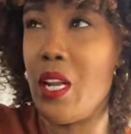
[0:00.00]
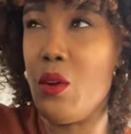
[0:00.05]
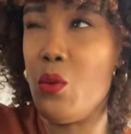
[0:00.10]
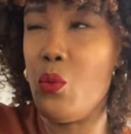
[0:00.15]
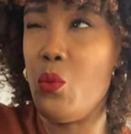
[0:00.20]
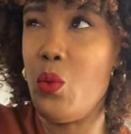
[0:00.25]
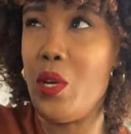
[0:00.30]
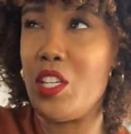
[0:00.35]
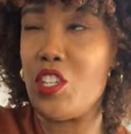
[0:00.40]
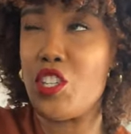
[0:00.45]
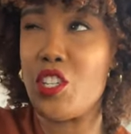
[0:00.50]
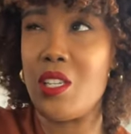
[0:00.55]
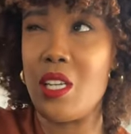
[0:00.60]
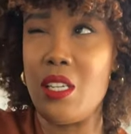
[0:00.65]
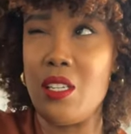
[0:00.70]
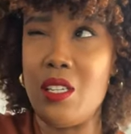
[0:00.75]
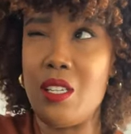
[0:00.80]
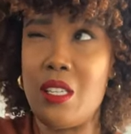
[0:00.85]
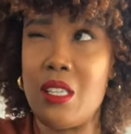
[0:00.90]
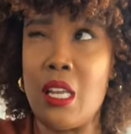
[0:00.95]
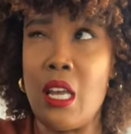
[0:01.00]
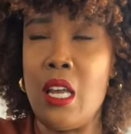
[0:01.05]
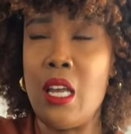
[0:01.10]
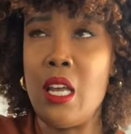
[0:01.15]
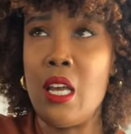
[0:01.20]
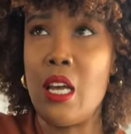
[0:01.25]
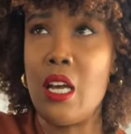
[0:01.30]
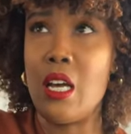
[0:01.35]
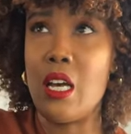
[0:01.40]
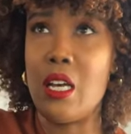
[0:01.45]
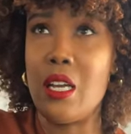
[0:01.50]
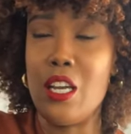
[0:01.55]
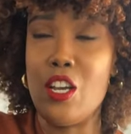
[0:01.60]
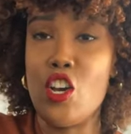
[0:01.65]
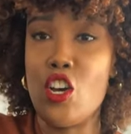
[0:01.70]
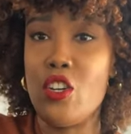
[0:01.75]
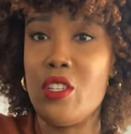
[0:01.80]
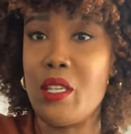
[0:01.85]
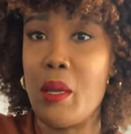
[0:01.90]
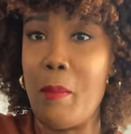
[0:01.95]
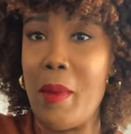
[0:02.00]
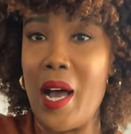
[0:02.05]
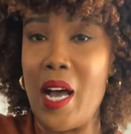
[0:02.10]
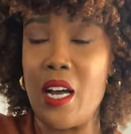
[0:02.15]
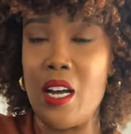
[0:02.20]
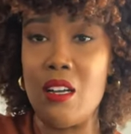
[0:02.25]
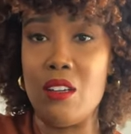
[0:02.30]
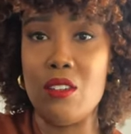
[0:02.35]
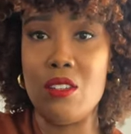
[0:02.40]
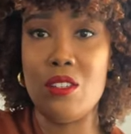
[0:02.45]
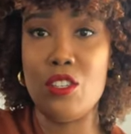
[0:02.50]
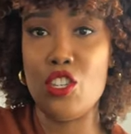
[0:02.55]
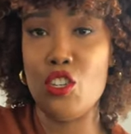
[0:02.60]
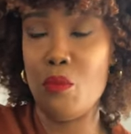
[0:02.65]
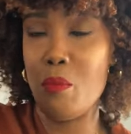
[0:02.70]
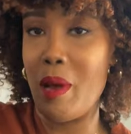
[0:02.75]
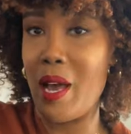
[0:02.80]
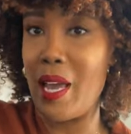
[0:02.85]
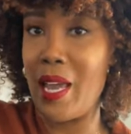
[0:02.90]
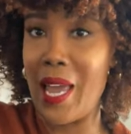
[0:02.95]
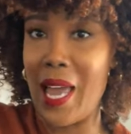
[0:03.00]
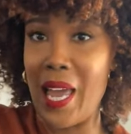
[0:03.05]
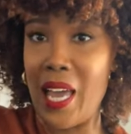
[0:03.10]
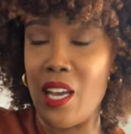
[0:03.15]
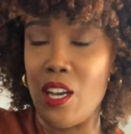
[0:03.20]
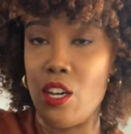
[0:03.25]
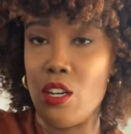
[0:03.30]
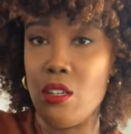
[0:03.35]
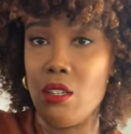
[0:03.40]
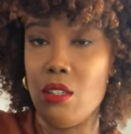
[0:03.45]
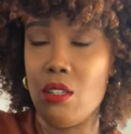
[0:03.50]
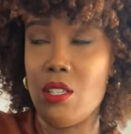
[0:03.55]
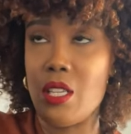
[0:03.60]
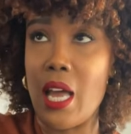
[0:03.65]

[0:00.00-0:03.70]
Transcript: It reaches, it goes about to my ankles.